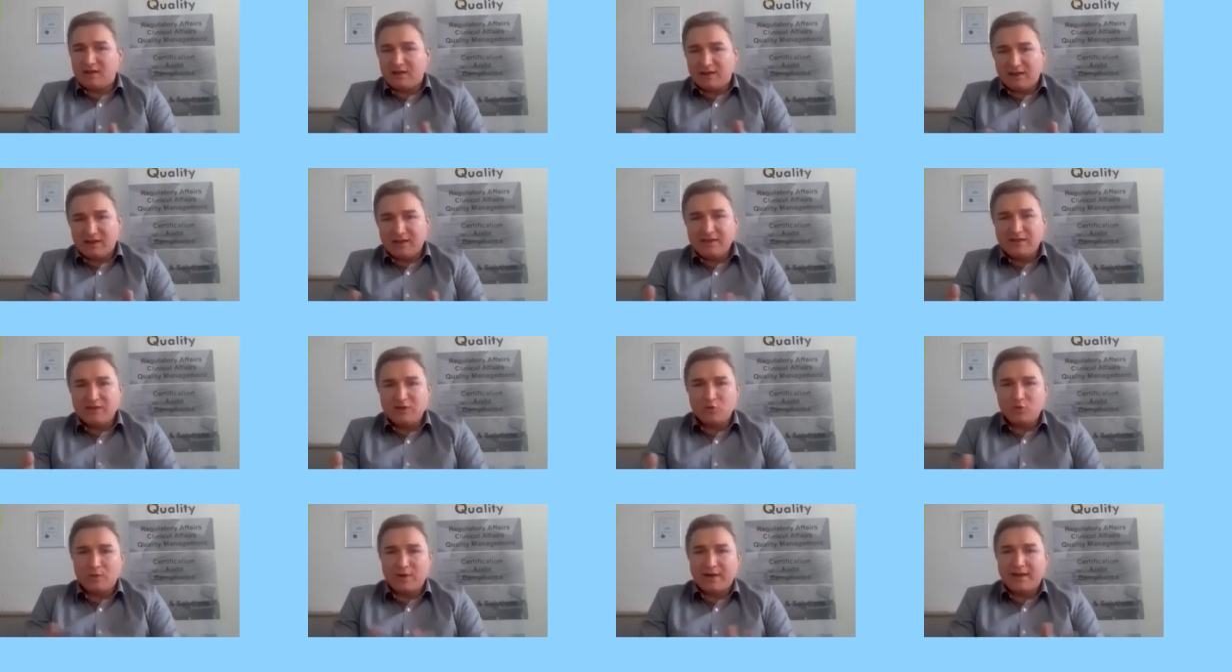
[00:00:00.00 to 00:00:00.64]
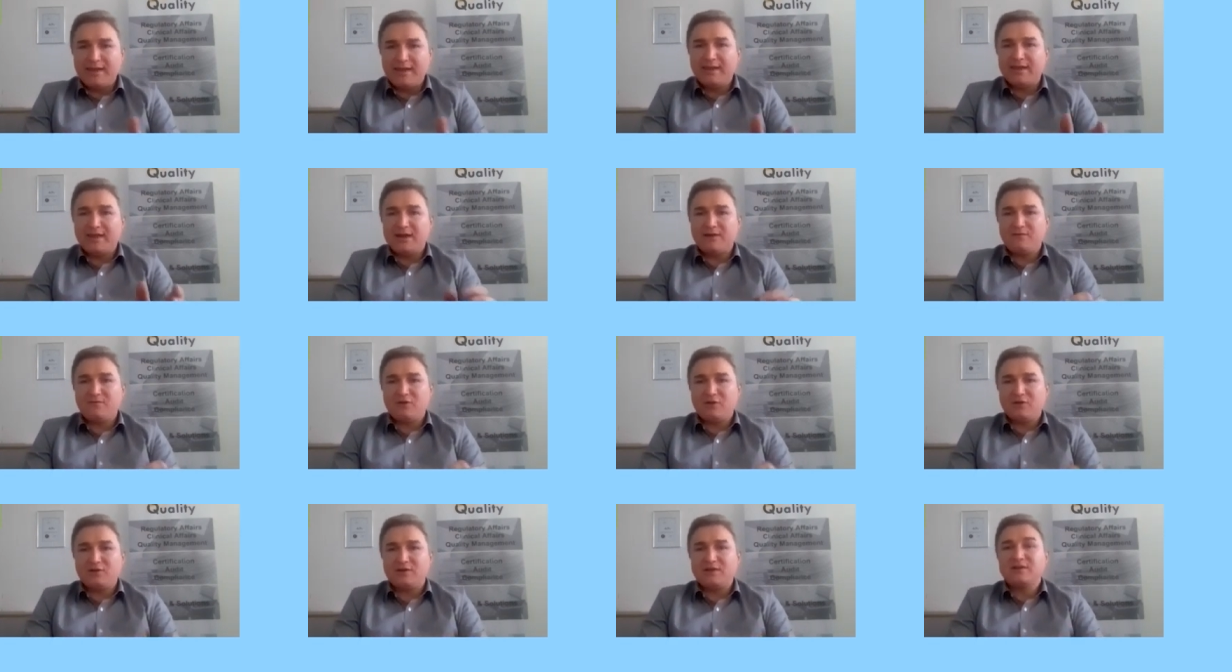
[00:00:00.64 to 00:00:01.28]
A Q L
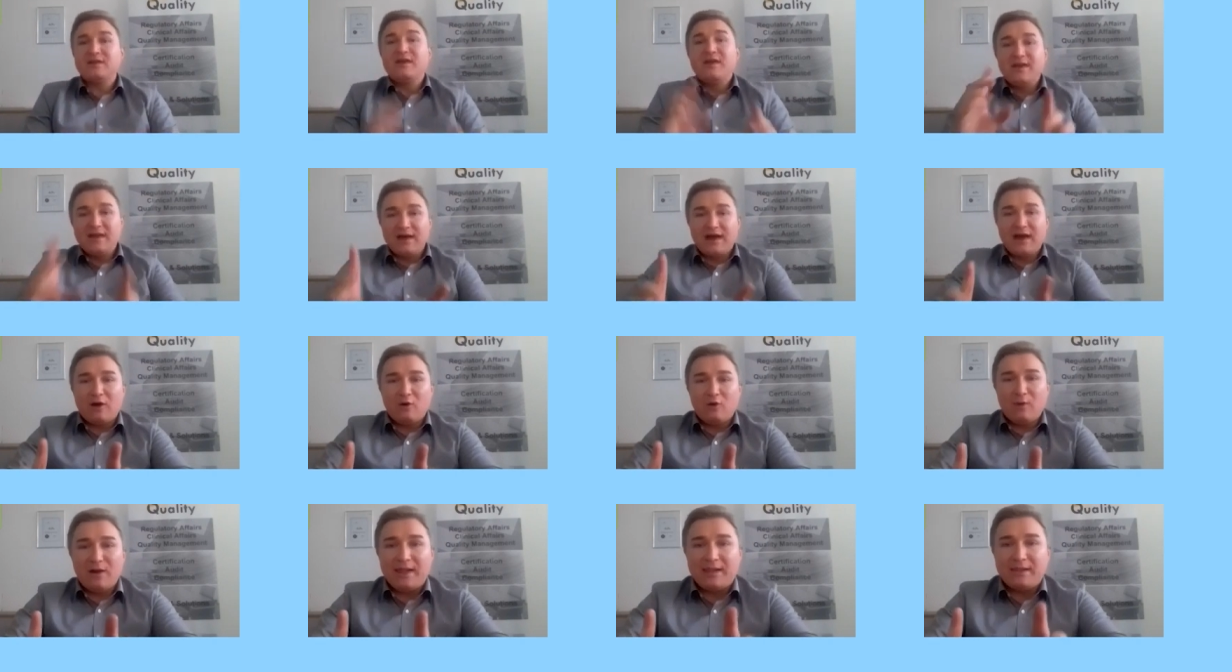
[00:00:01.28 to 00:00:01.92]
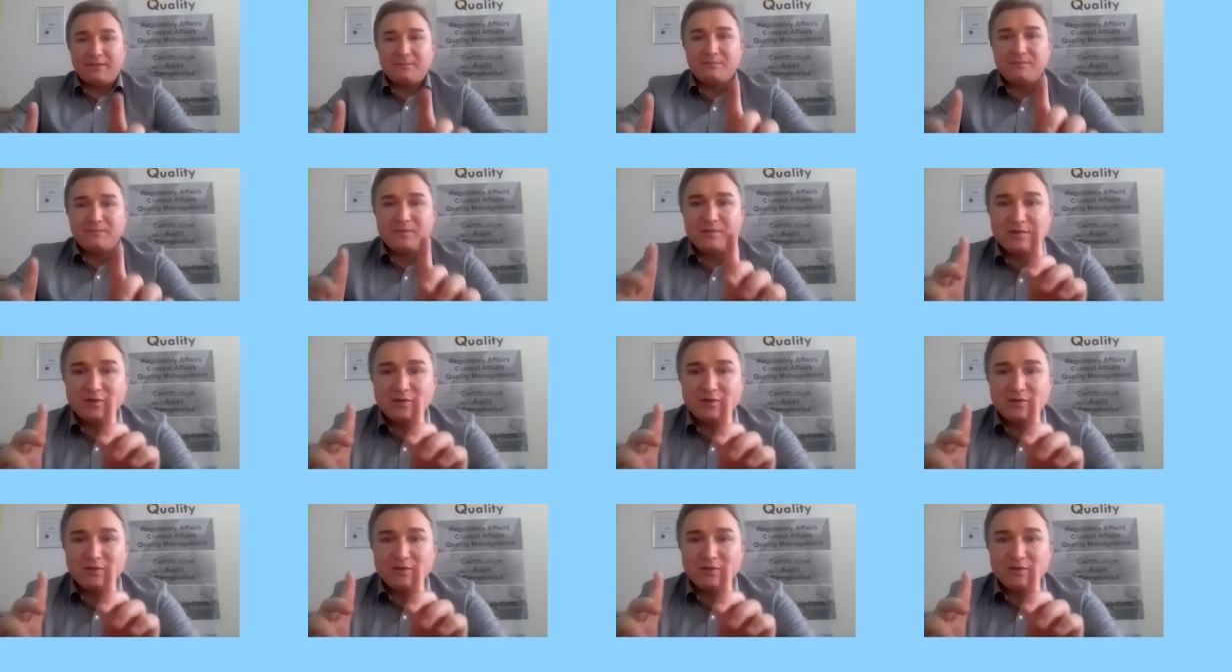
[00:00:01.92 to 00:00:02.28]
level on it. Oh, well.